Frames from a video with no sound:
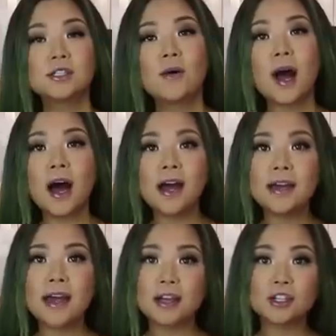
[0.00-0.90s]
So
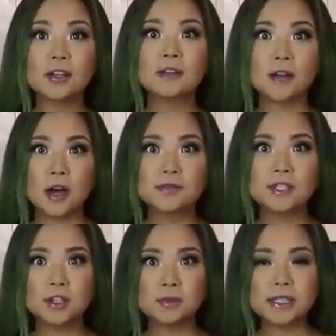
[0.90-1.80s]
I actually love
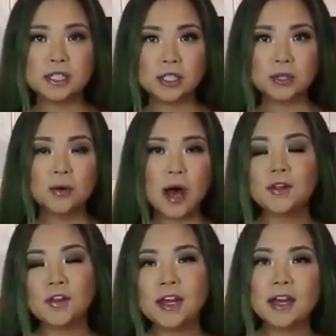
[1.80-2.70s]
tiramisu,
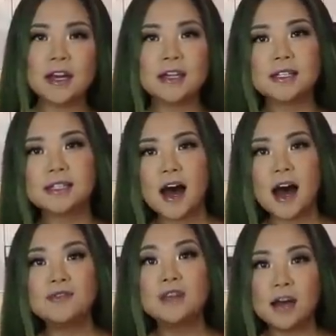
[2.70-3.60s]
but the thing is,
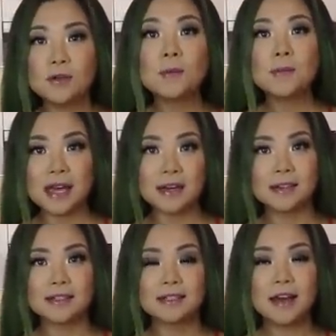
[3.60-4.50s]
I've never made
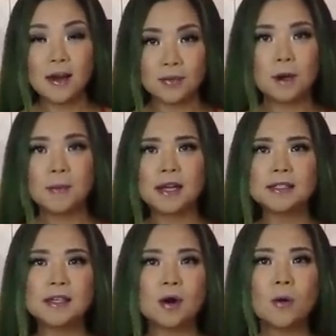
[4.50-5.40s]
it, ever,
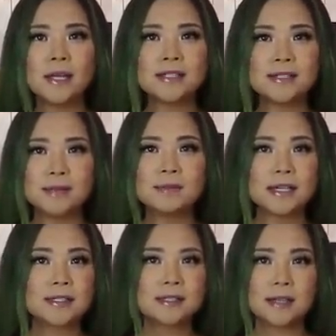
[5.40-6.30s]
because it always seems
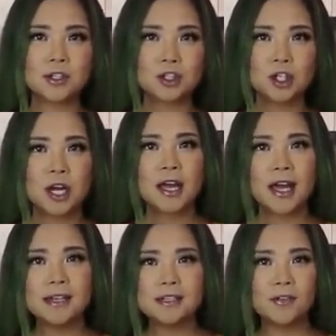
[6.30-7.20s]
like such
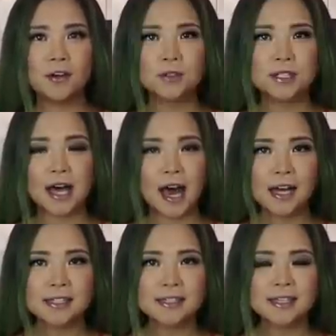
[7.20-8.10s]
a difficult
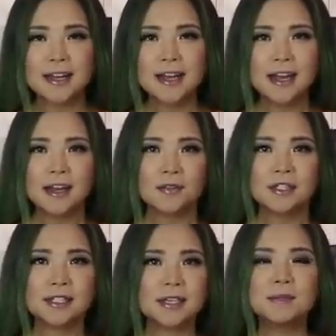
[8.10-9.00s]
task. It never
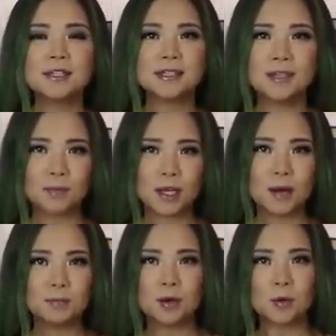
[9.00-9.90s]
seemed something
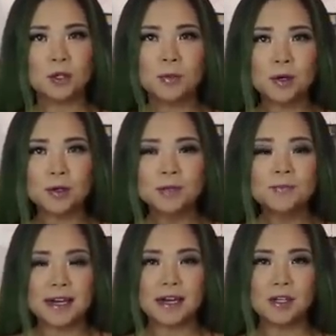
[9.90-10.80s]
approachable.
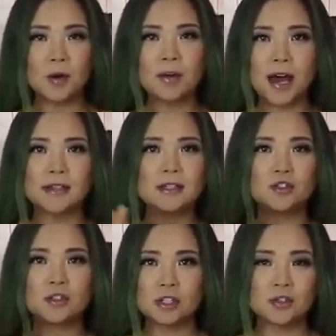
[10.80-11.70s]
And I know that
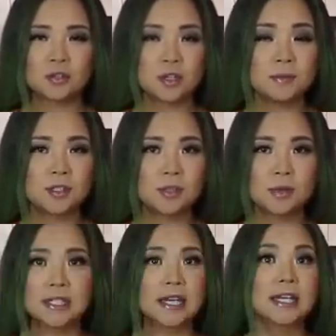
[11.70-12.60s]
traditional tiramisu
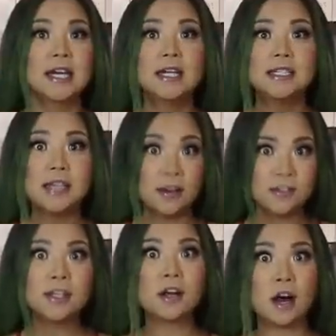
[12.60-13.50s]
is like
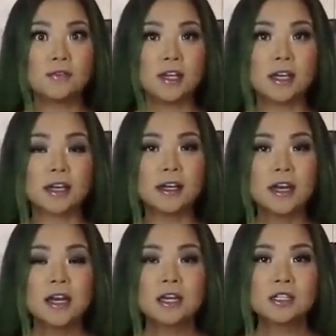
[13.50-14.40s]
definitely not
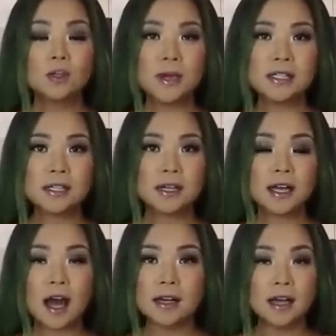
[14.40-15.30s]
vegan. So
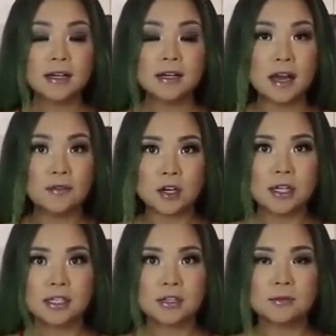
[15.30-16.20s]
basically I like never
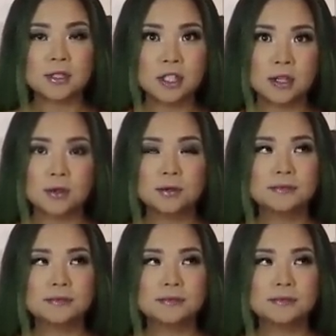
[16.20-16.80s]
eat tiramisu.